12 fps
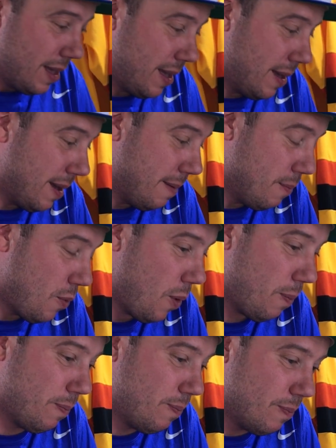uh, a
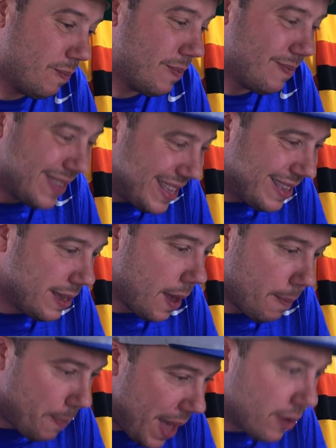more
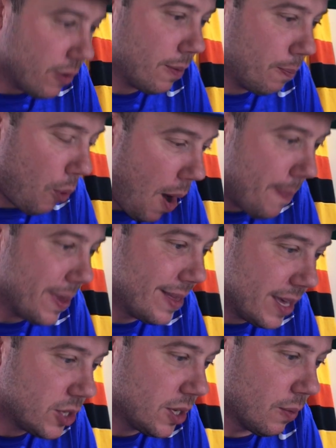a better
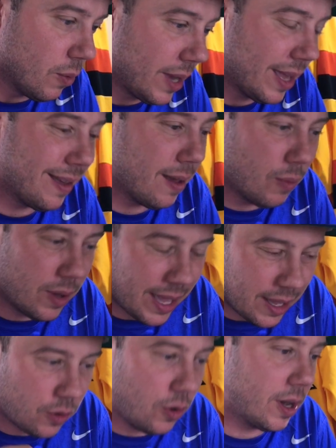proposition. We'll get a we'll
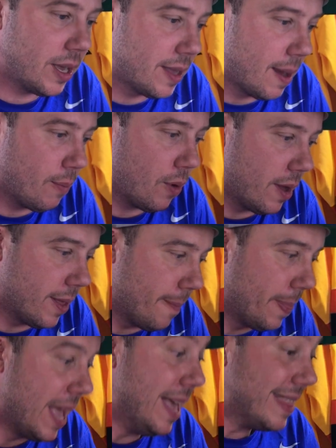get a crooked number on
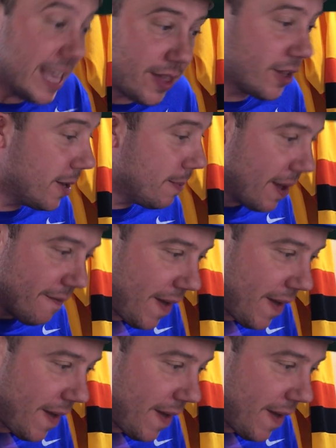them. This is going to be a